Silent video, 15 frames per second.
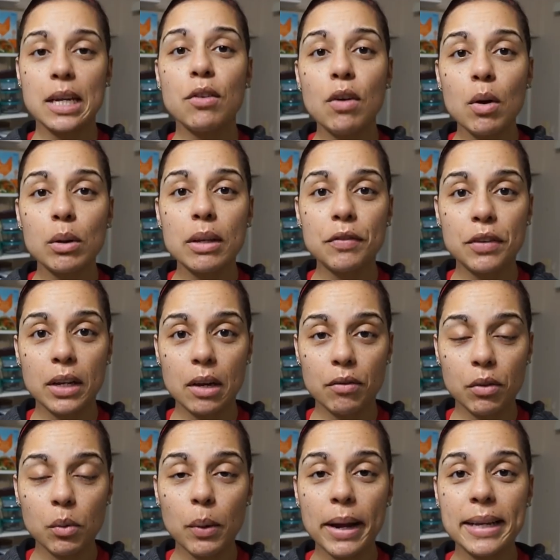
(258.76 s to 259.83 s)
zero lifting
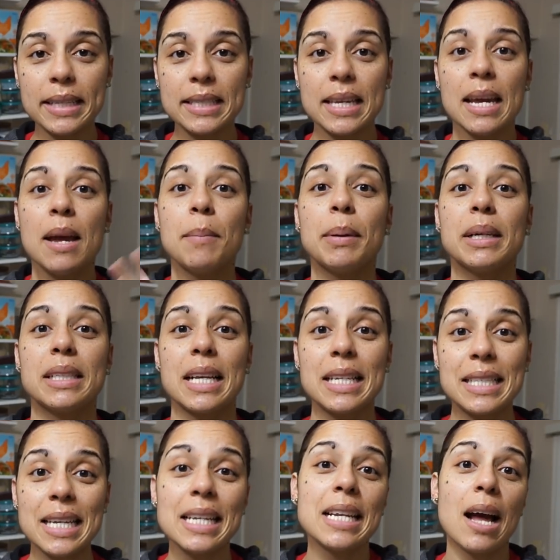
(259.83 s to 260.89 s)
of the weights because I
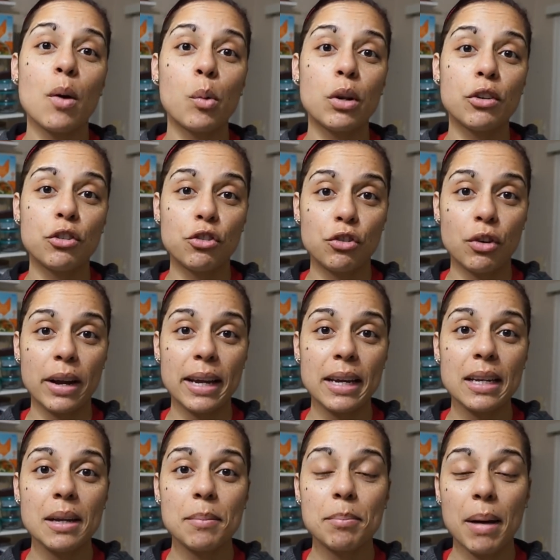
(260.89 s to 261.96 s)
did not want to
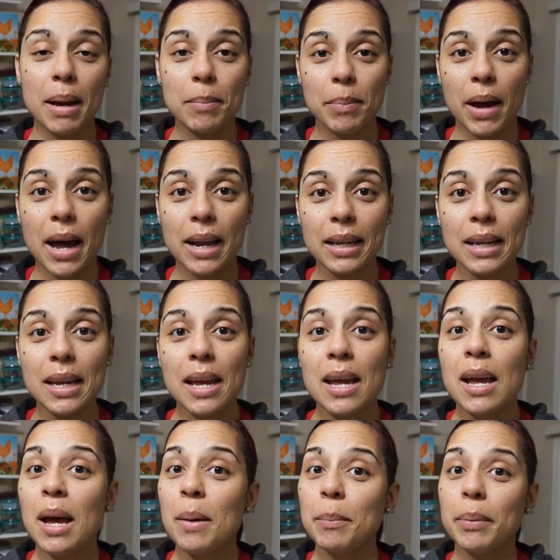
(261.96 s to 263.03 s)
strain my body.
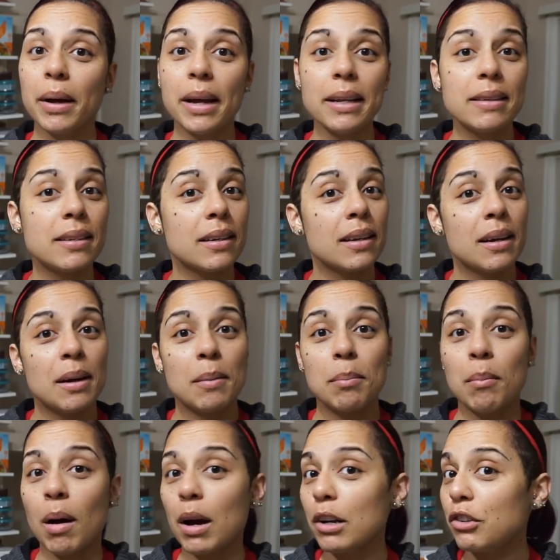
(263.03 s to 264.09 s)
But
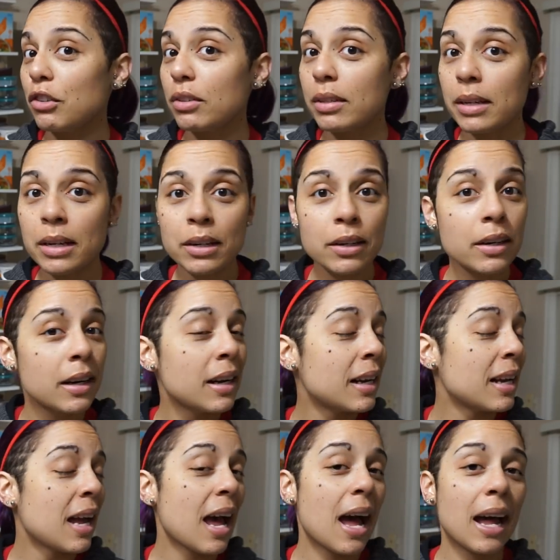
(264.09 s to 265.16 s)
March is here.
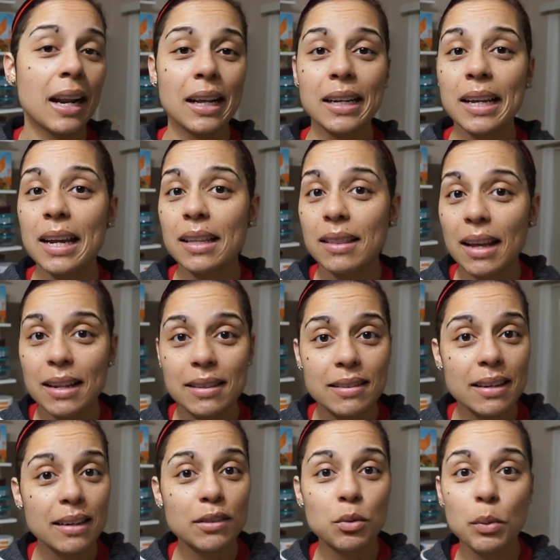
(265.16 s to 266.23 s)
I done hit that
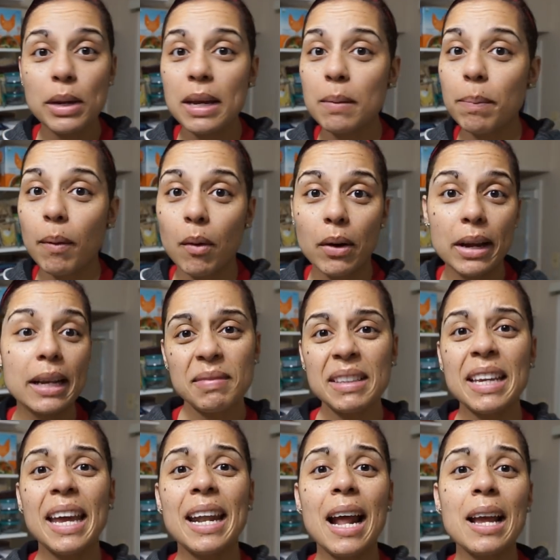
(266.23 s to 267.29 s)
six week point
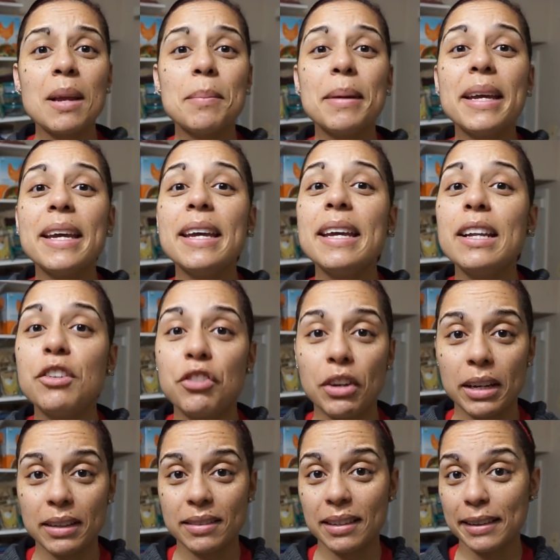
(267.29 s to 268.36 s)
and I am
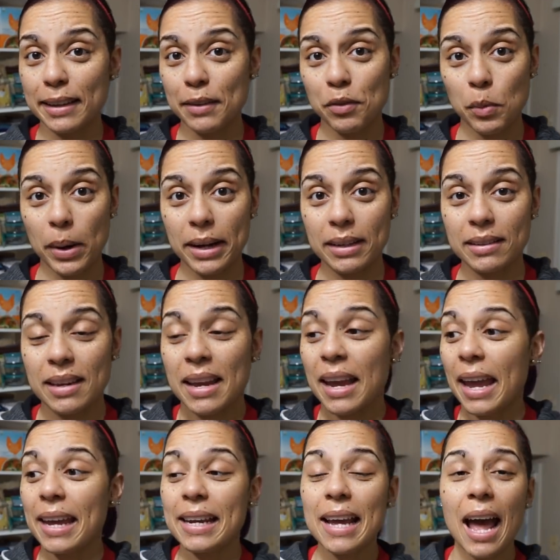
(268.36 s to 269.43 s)
itching to lift weights.
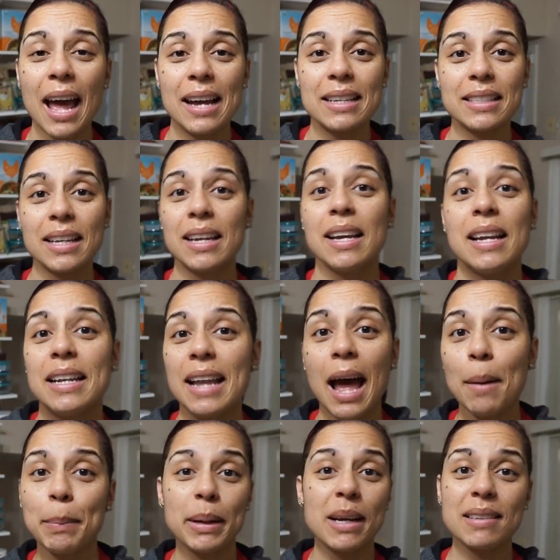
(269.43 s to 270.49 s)
And guys,
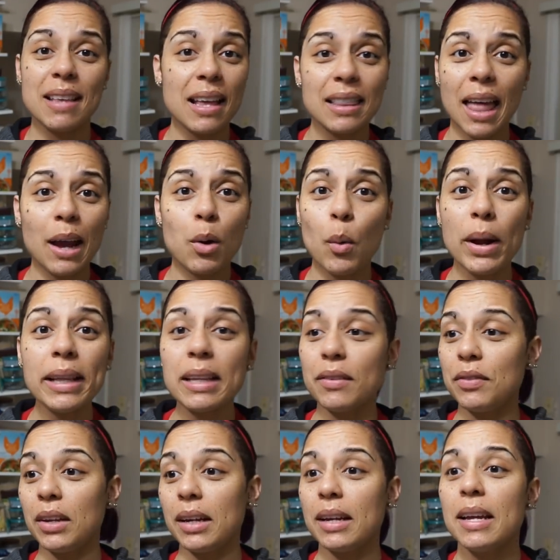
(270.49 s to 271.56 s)
not because I like
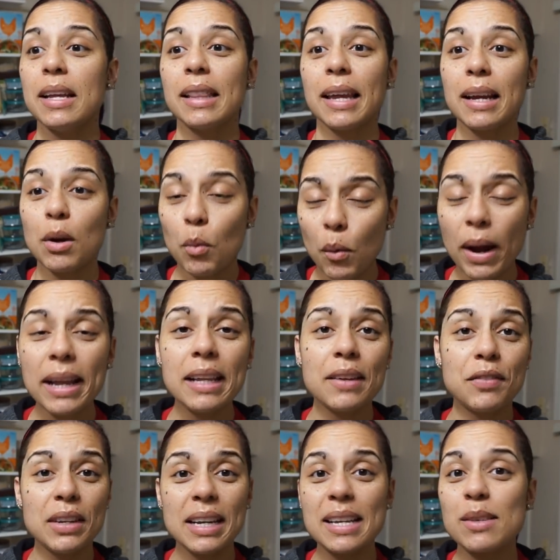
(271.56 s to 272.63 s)
weightlifting. Like,
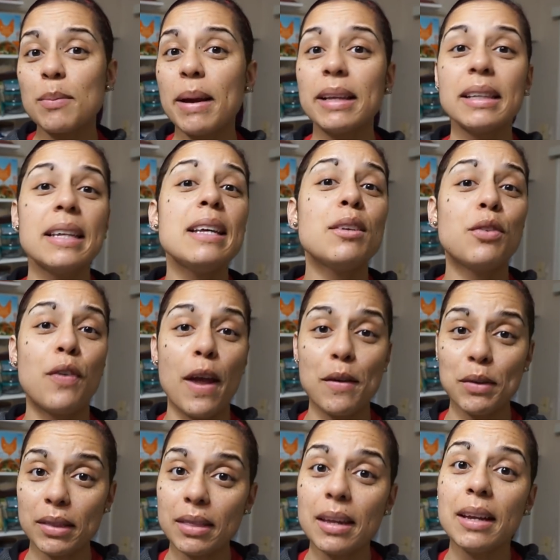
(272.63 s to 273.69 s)
weightlifting is my least
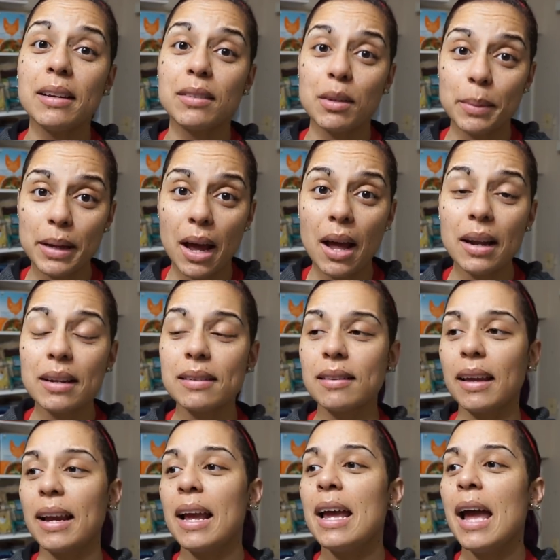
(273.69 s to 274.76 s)
favorite thing, to be
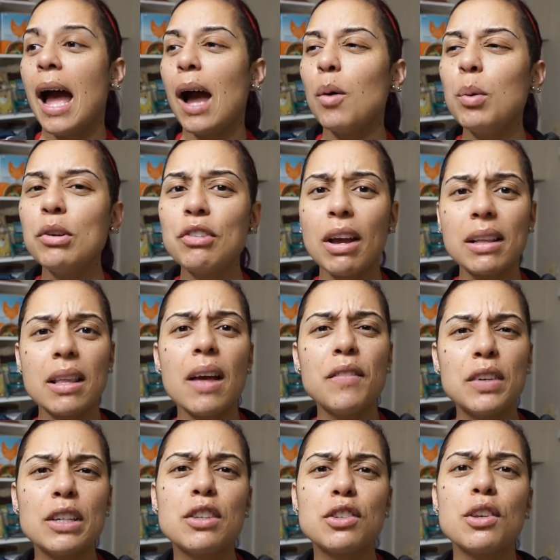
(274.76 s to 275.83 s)
honest. Like, I wish I
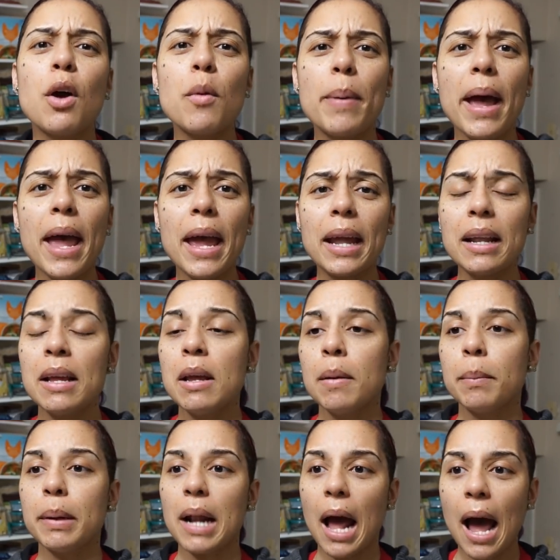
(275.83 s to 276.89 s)
loved it so bad,
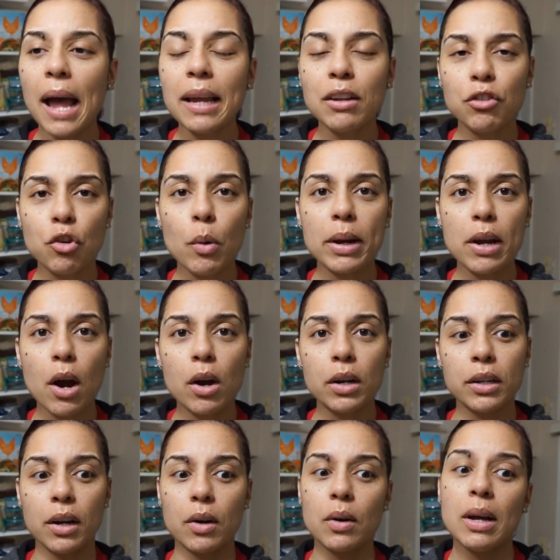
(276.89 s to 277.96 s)
but I enjoy
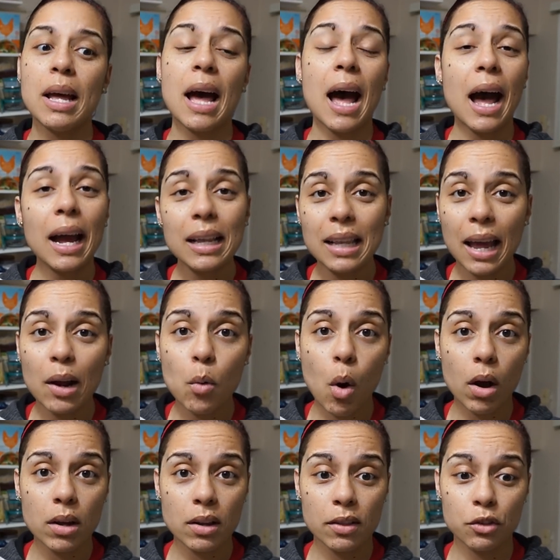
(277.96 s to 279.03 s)
cardio. I like
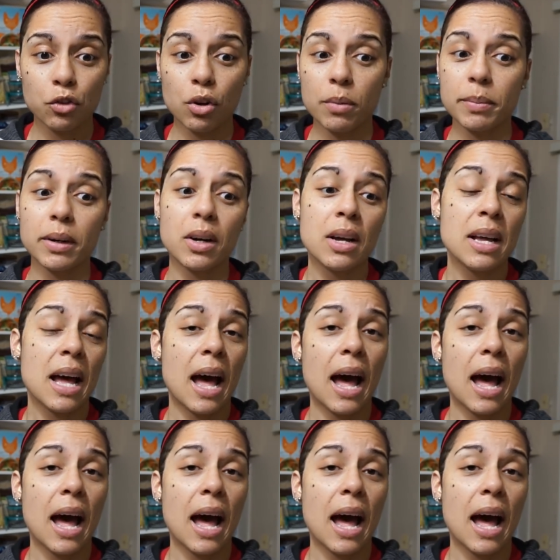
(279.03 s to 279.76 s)
walking on the treadmill.